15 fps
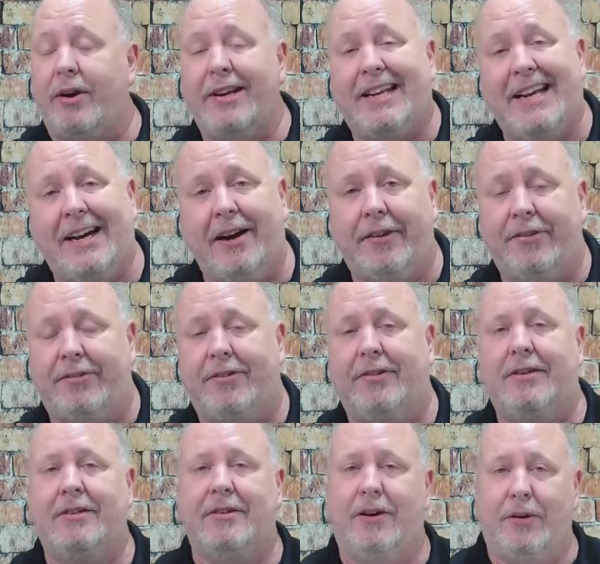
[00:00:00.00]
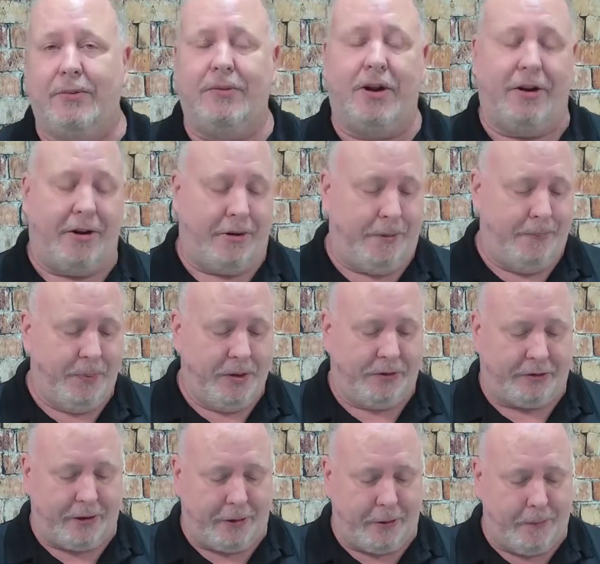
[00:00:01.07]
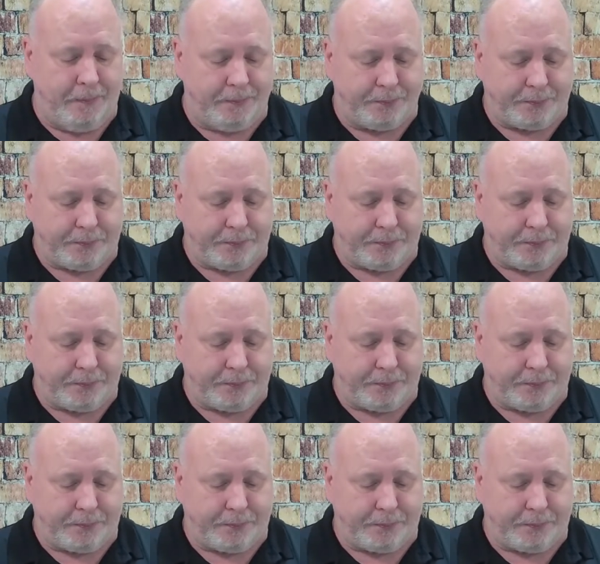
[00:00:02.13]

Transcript: deaths. So